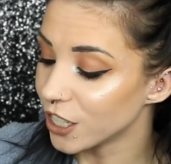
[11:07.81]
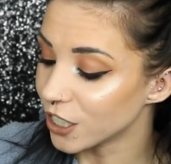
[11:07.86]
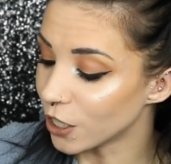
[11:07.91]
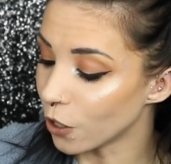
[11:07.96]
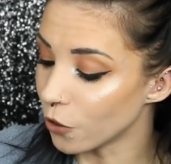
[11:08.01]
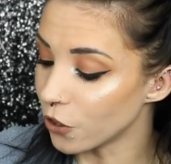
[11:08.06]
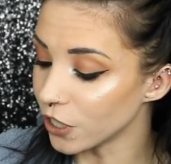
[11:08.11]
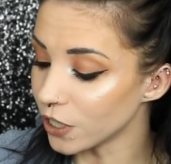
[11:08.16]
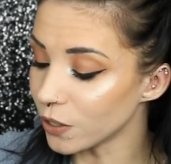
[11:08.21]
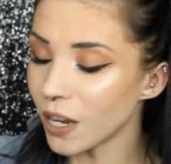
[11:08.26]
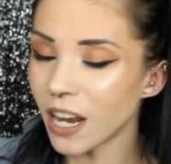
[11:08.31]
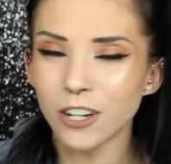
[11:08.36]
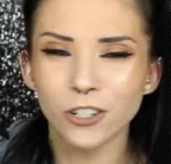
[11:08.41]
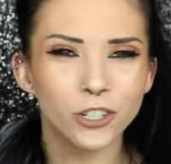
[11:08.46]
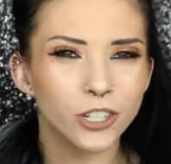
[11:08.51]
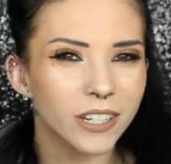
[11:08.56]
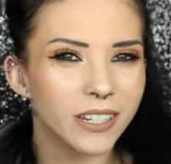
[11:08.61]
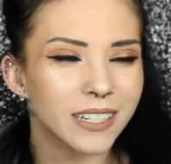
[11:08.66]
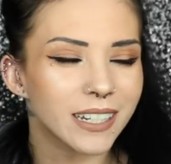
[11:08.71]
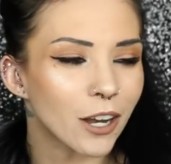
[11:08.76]
So this
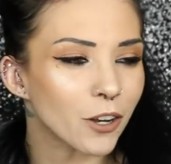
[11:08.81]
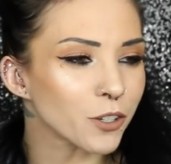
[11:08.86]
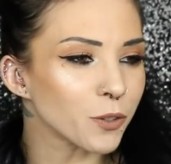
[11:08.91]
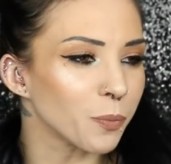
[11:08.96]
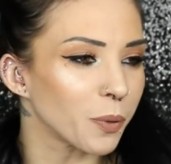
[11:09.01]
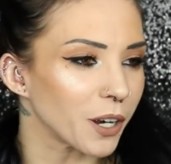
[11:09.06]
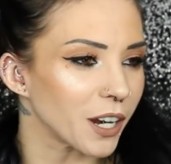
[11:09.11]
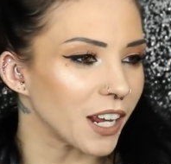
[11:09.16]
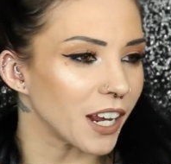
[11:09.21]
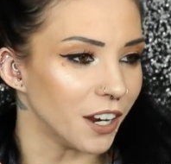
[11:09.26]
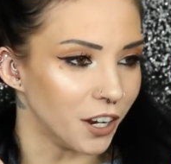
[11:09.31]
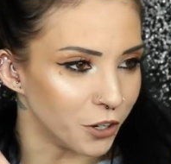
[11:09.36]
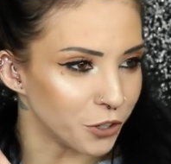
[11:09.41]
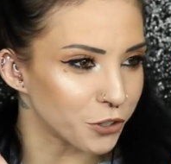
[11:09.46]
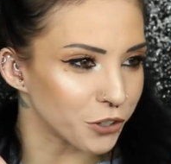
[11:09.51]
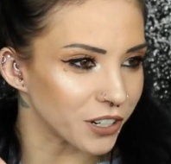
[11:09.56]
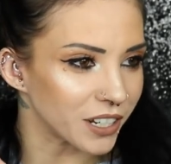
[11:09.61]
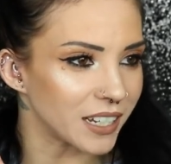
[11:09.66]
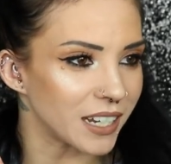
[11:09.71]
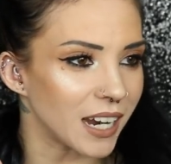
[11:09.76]
actually sounds pretty
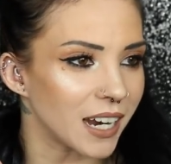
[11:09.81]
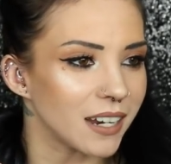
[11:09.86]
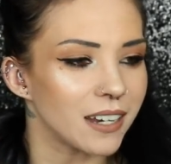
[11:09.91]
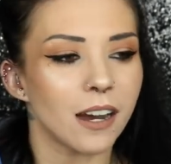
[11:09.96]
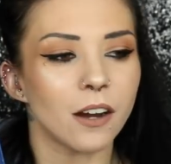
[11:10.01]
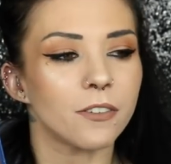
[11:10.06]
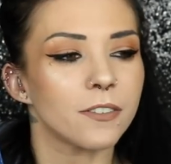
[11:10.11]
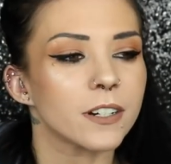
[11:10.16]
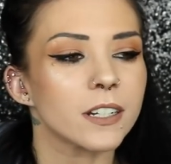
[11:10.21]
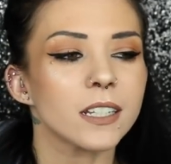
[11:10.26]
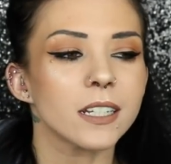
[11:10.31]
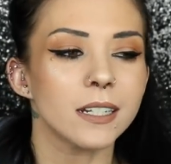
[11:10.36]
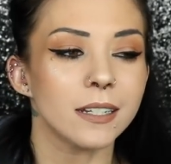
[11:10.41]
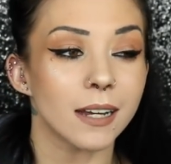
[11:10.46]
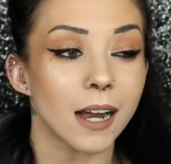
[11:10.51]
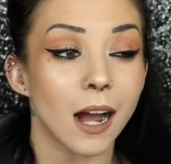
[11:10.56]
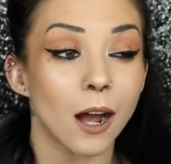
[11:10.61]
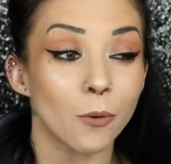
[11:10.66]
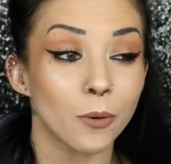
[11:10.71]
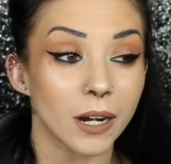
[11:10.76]
interesting, definitely
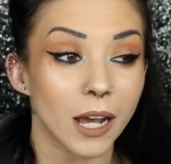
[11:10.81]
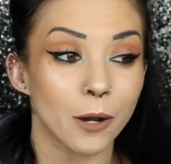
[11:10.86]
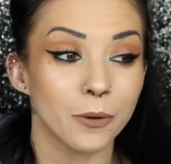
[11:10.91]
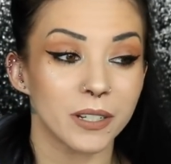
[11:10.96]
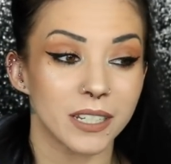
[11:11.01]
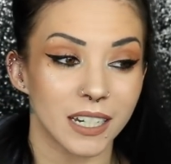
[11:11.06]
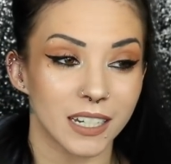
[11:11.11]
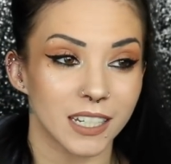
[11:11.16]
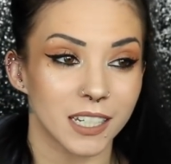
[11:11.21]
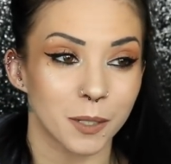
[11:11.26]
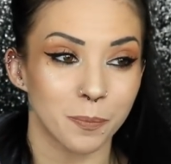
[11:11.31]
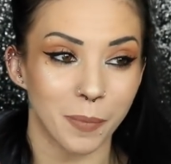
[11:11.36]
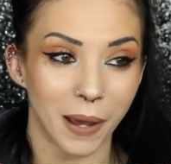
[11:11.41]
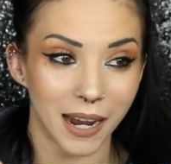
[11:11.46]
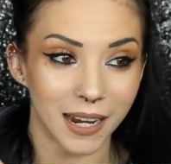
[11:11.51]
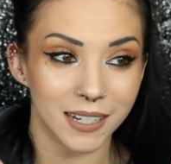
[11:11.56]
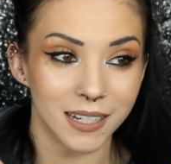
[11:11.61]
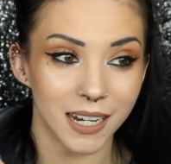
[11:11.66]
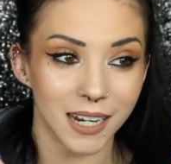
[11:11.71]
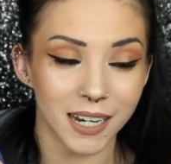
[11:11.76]
not what I was
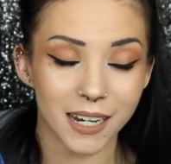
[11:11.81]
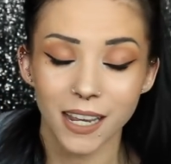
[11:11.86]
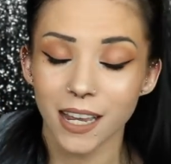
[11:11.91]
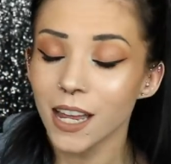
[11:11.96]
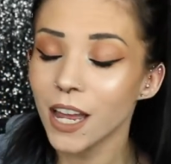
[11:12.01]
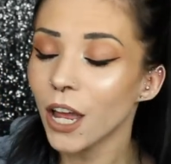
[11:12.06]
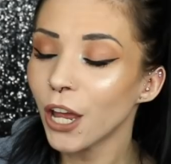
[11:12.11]
expecting,